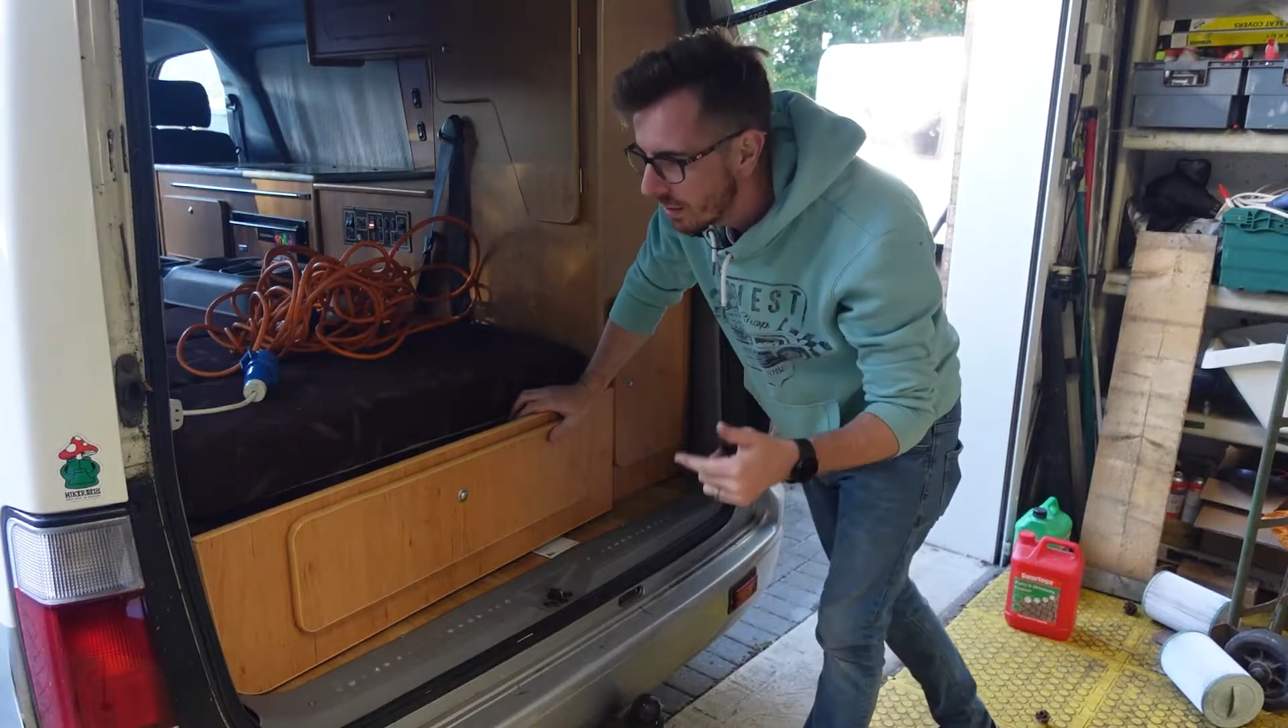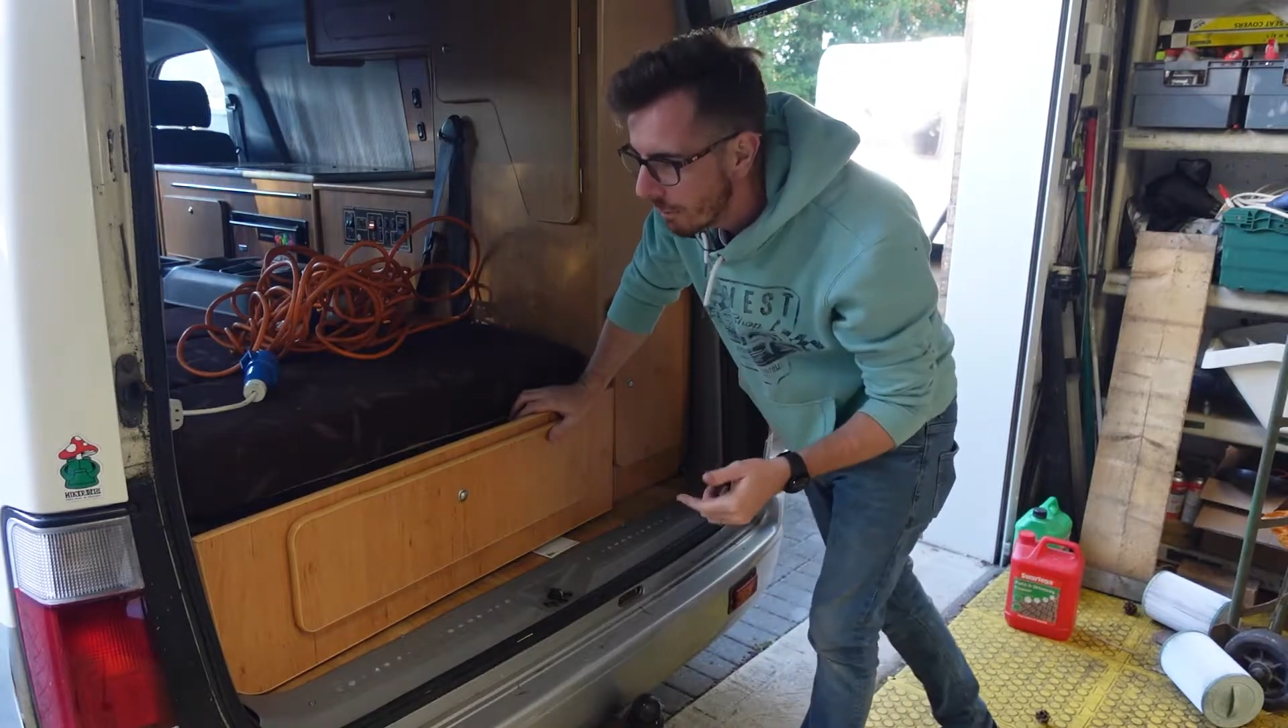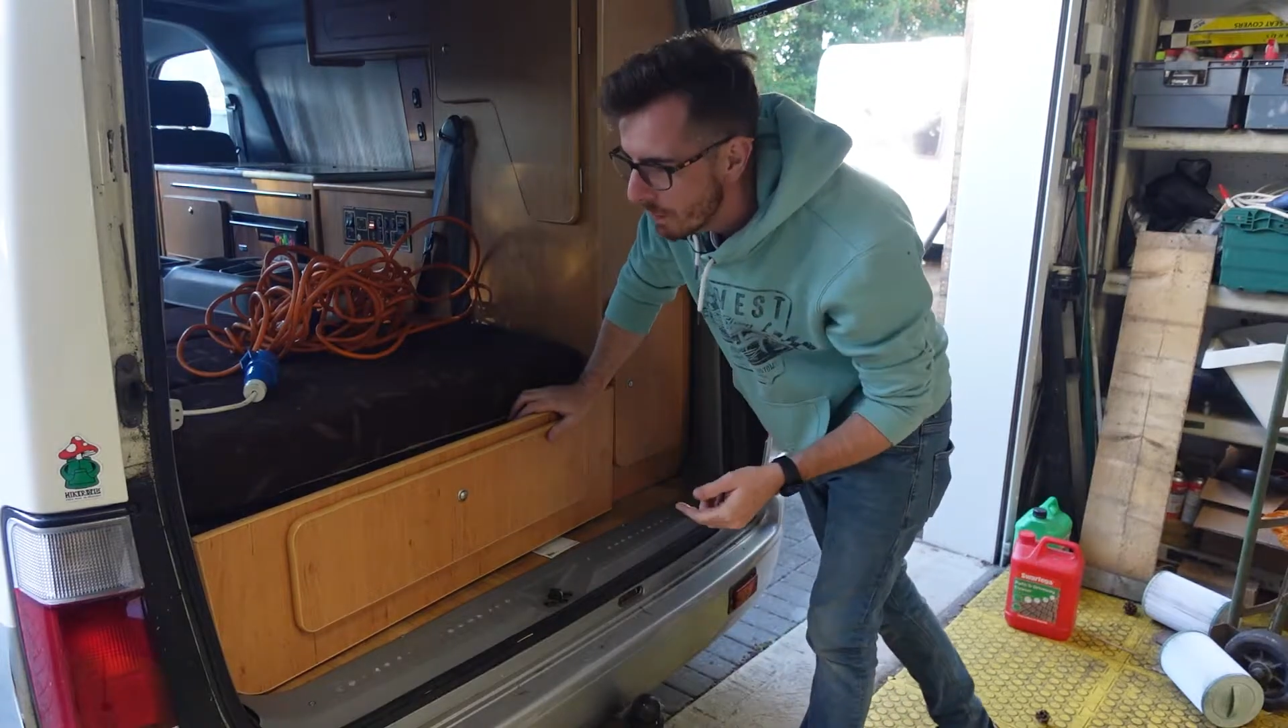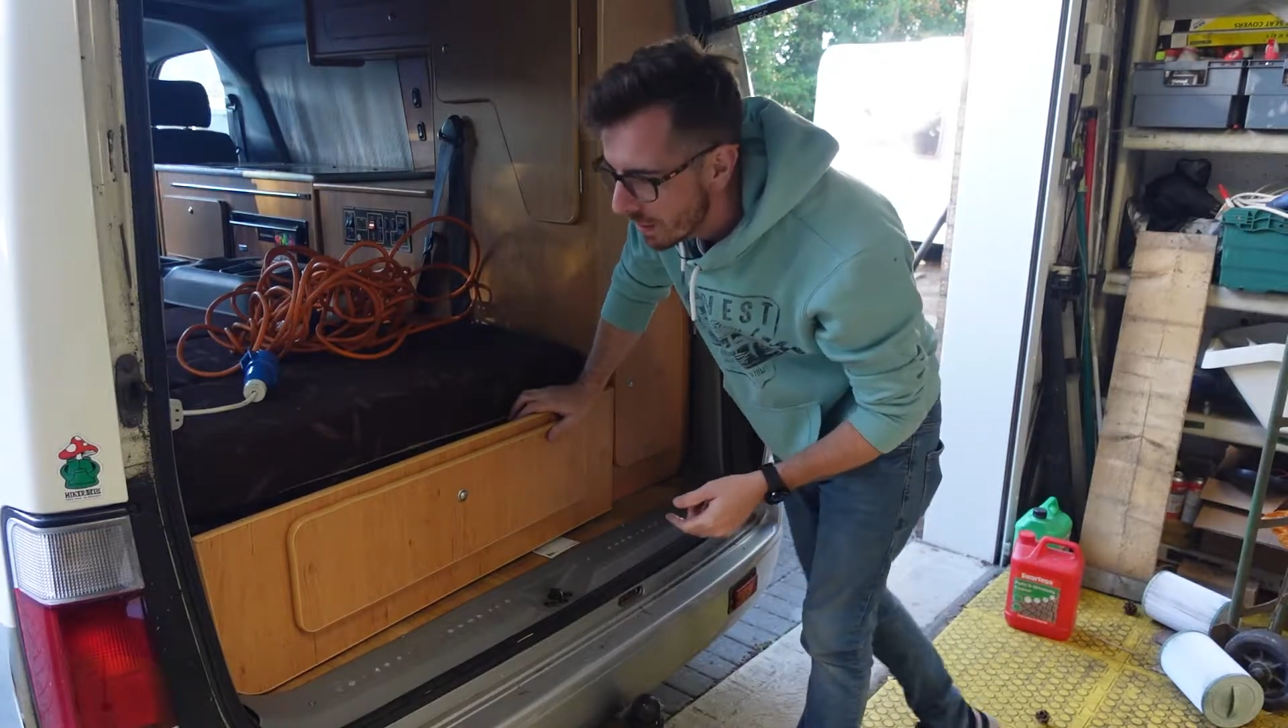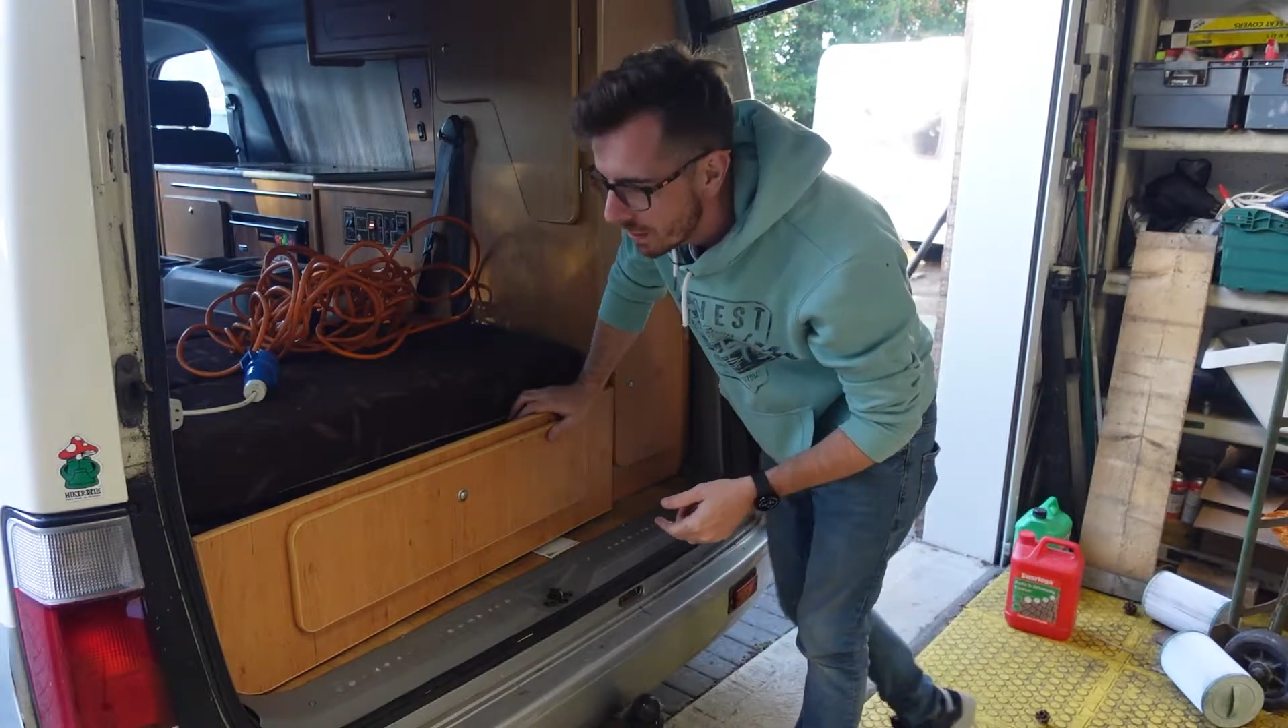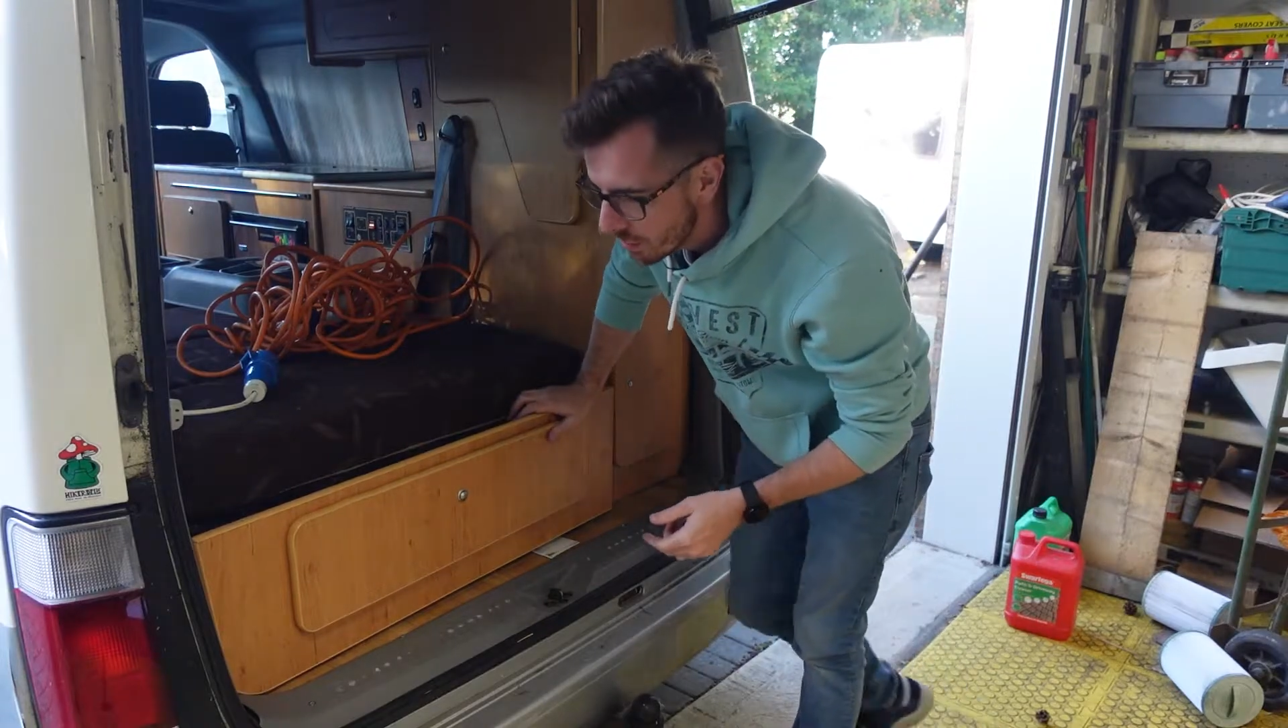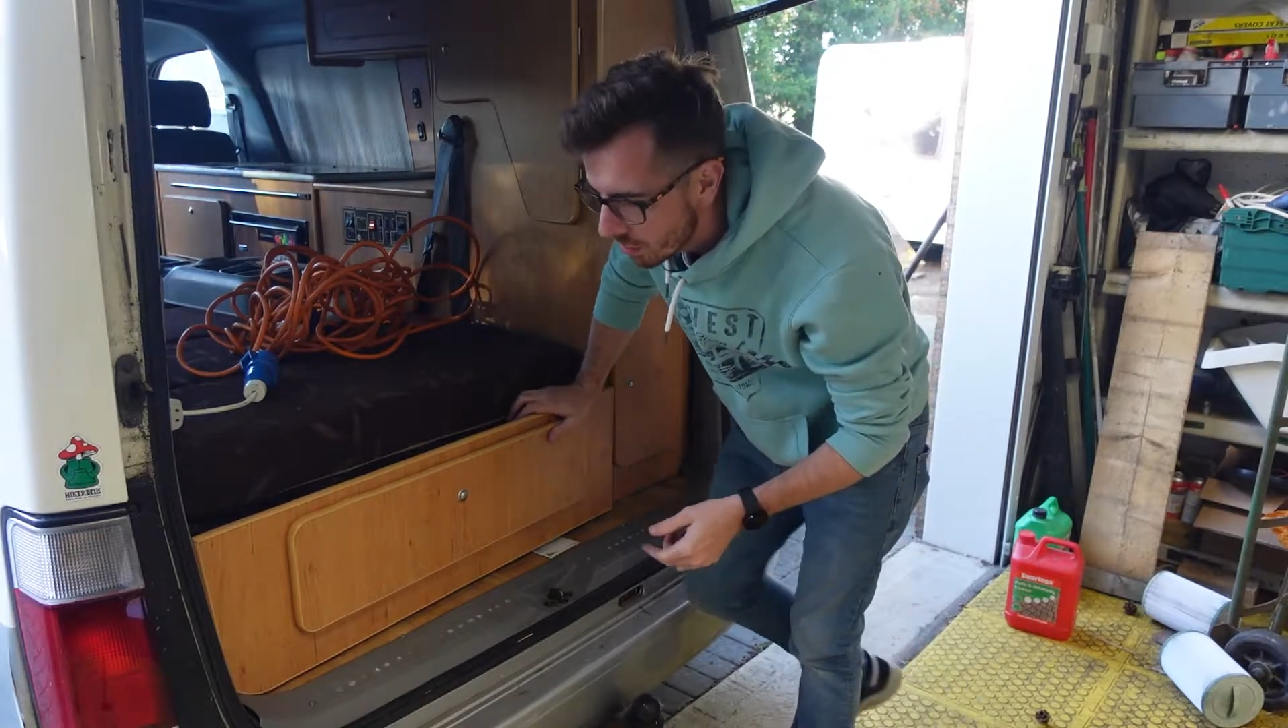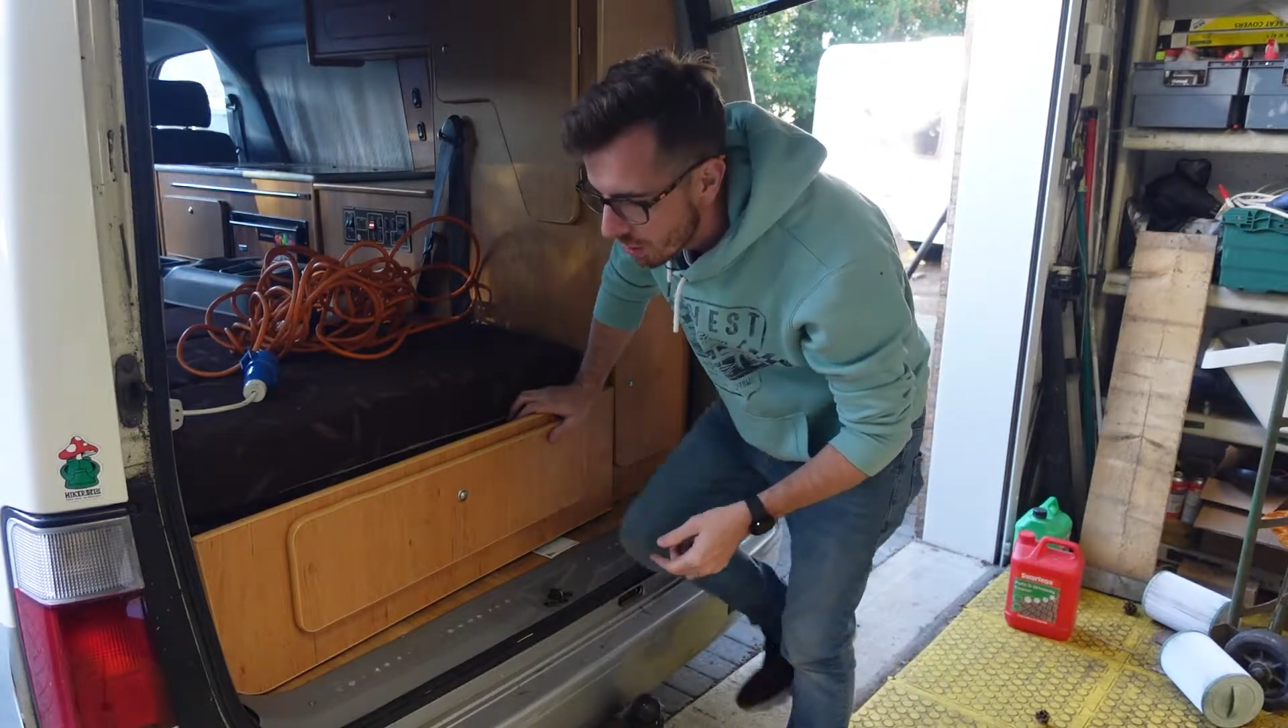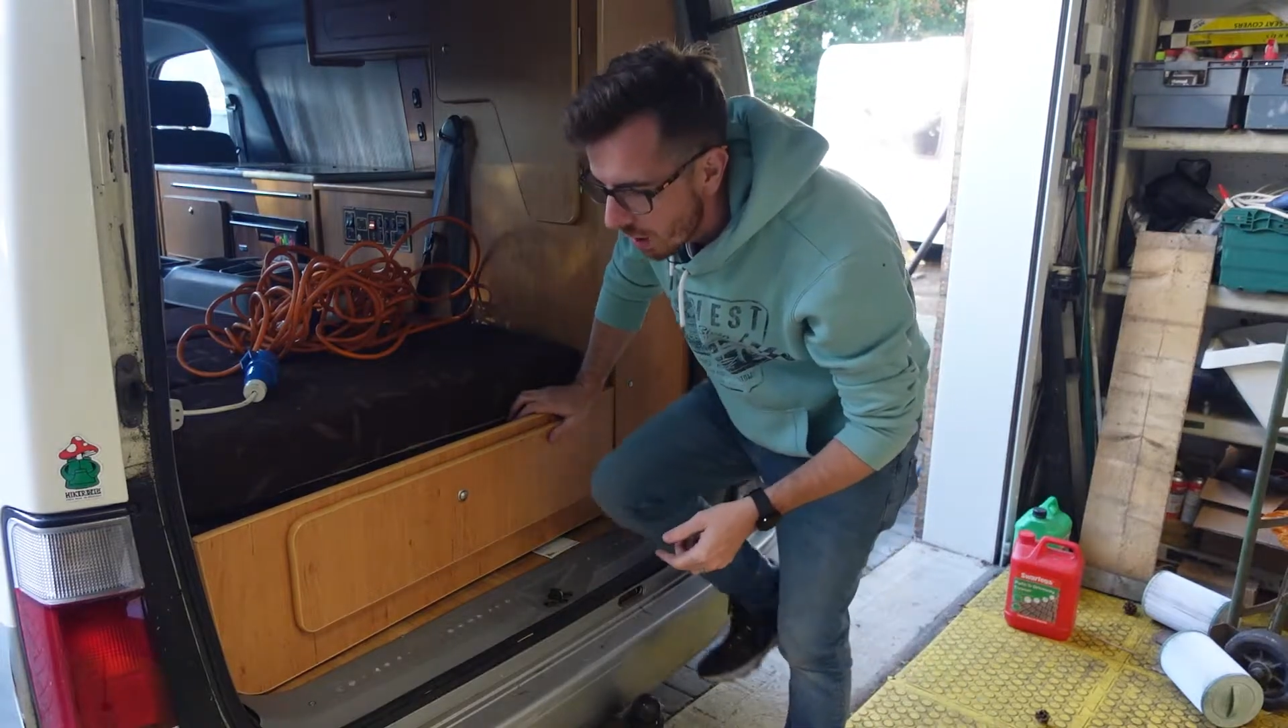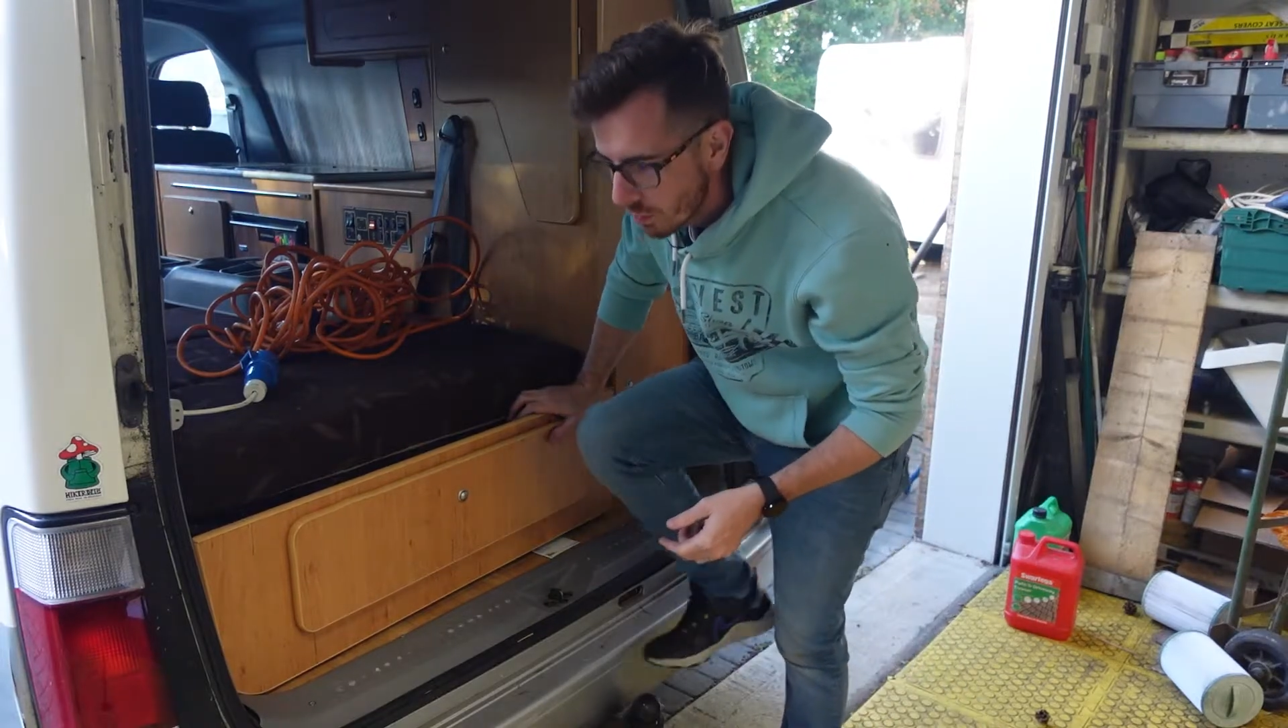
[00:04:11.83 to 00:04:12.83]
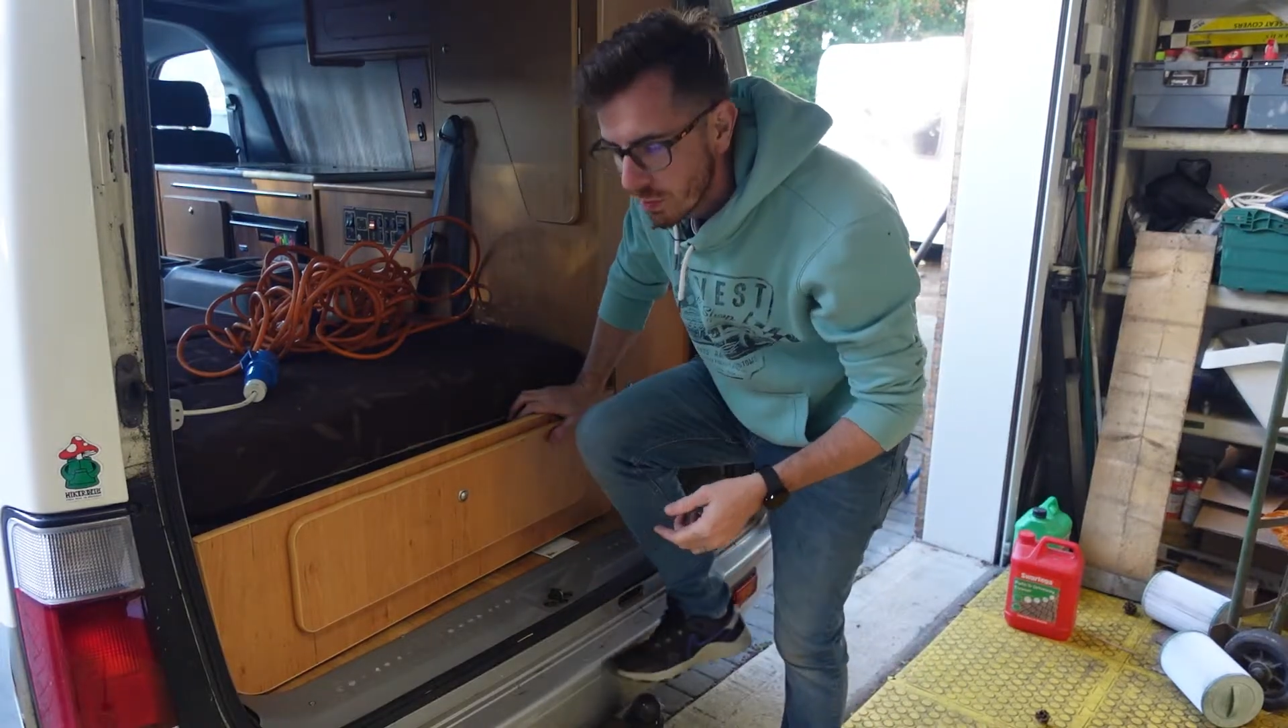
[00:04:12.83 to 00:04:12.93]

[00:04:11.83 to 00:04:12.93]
something decent to tow,